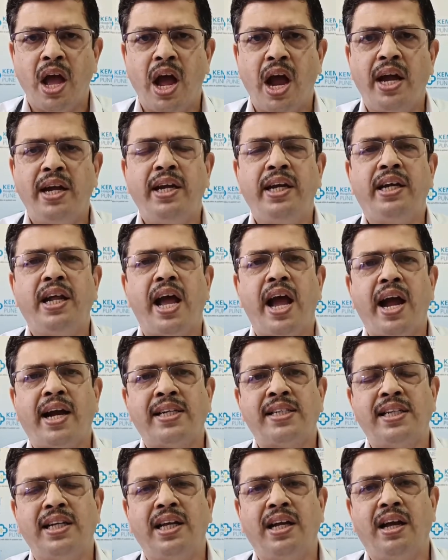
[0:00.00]
And it
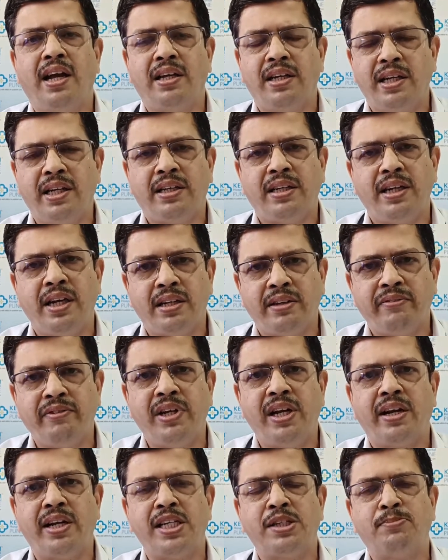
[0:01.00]
acts, it
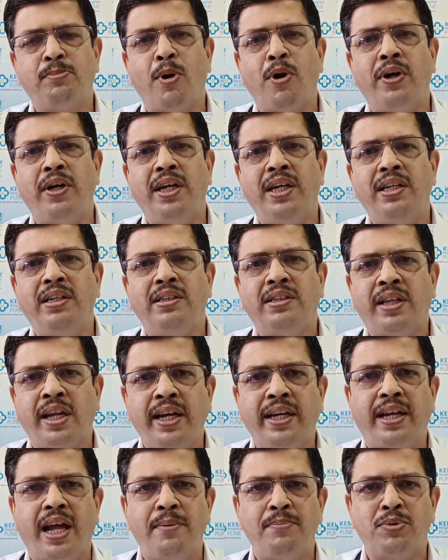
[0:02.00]
will respond in
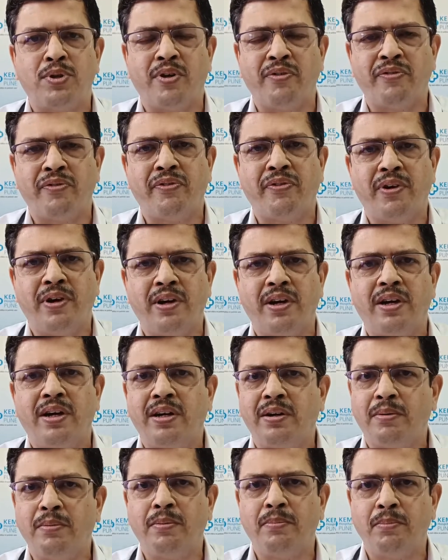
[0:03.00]
three types
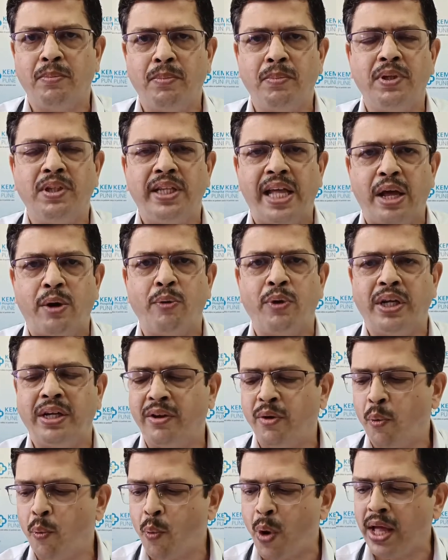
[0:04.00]
of
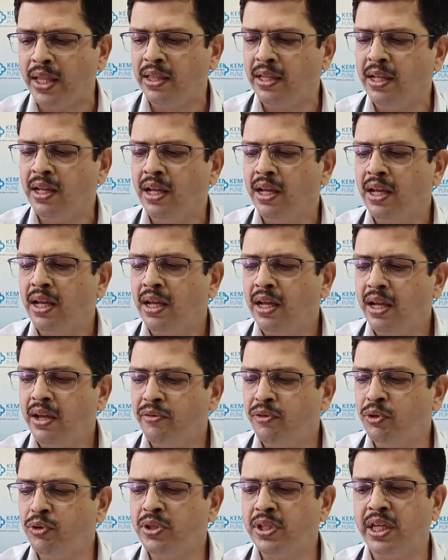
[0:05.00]
narrowing. One,
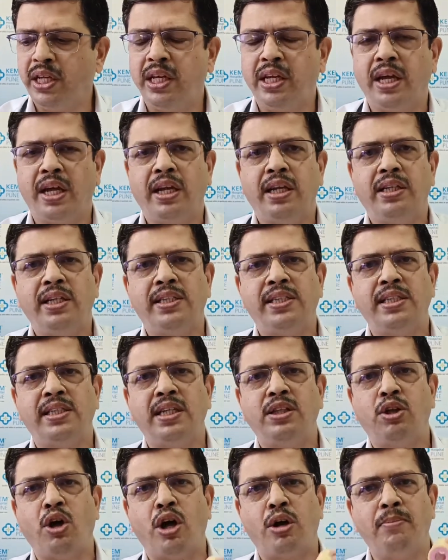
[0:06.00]
if you see here, this is
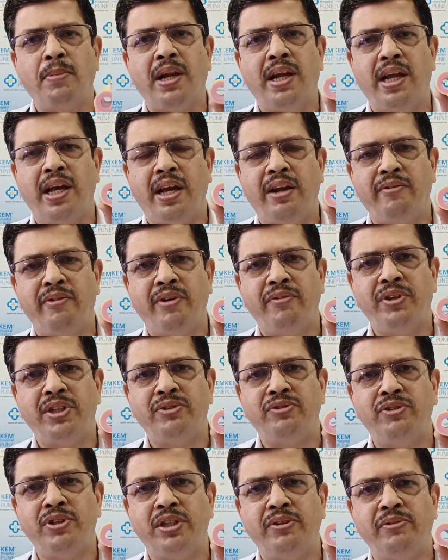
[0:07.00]
a normal airway which
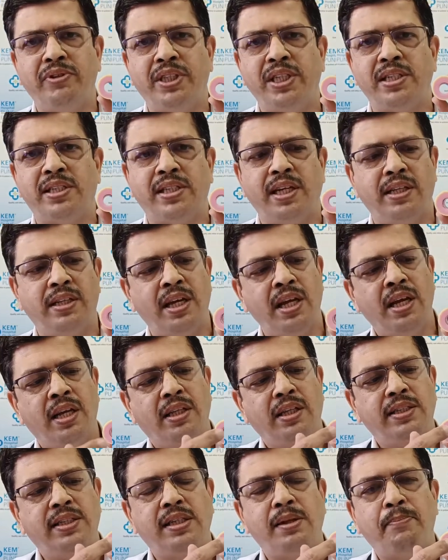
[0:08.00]
is seen.
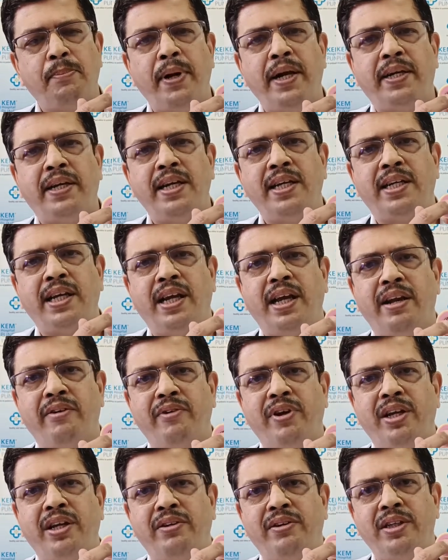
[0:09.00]
This is a patent
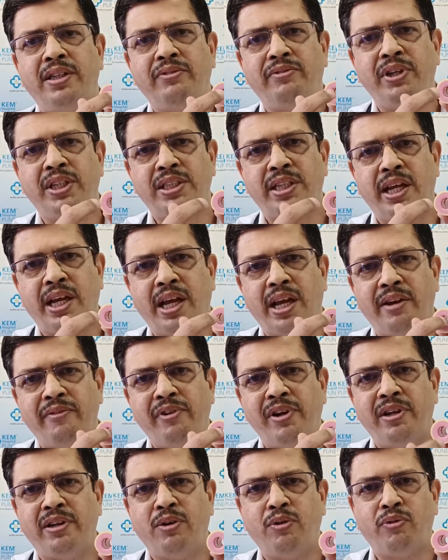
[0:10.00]
airway in which the air
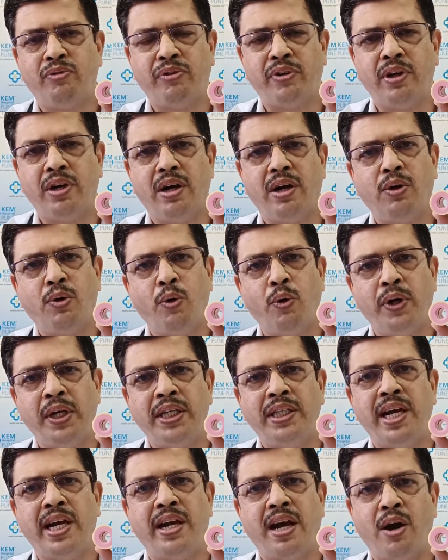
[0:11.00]
will go
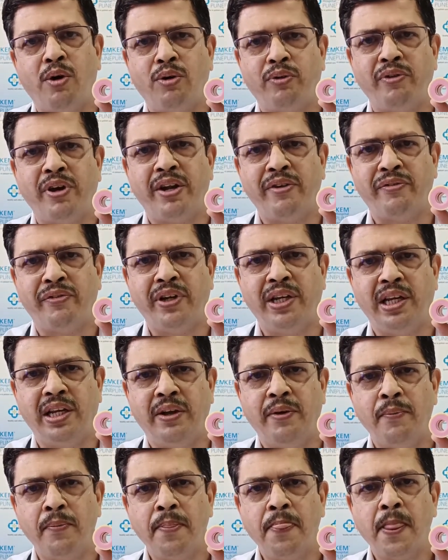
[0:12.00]
in and out very freely.